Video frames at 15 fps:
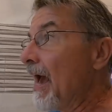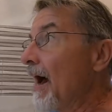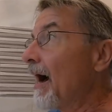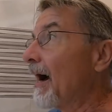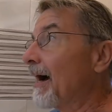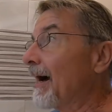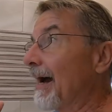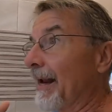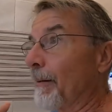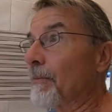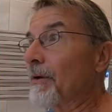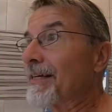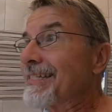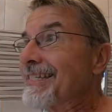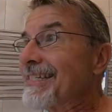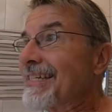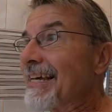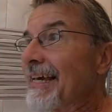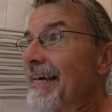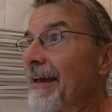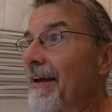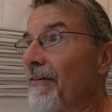Uh, and I'm going to
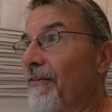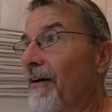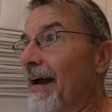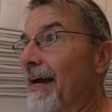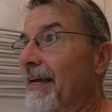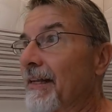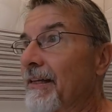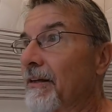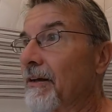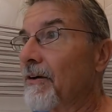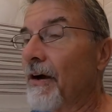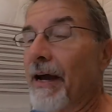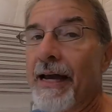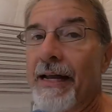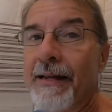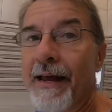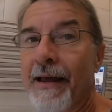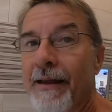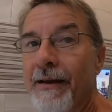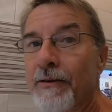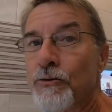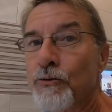see if I can go ahead
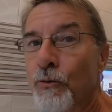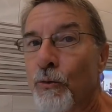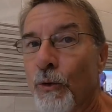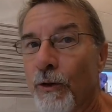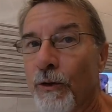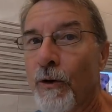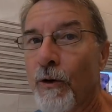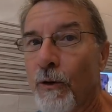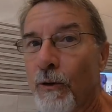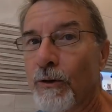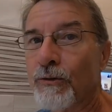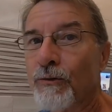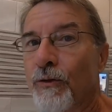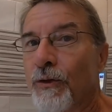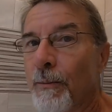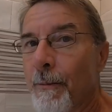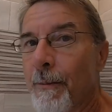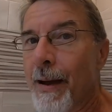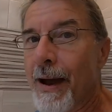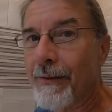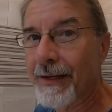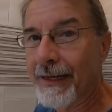and drill the holes for the
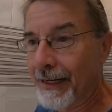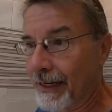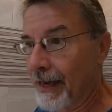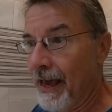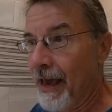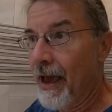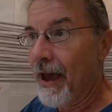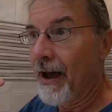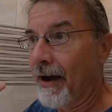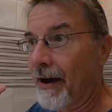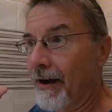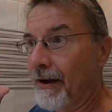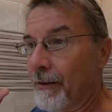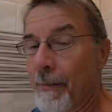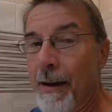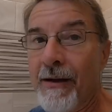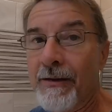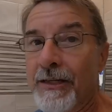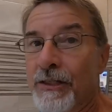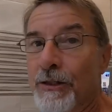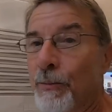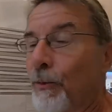mounting, uh, the
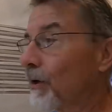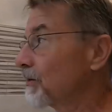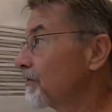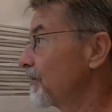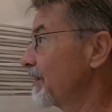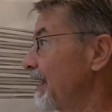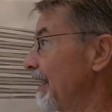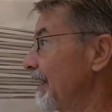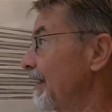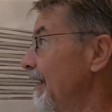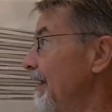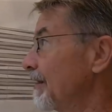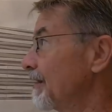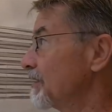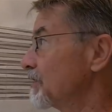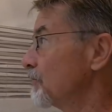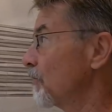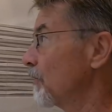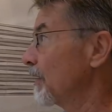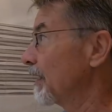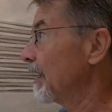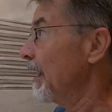mounting supports for that this
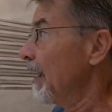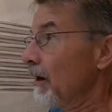morning.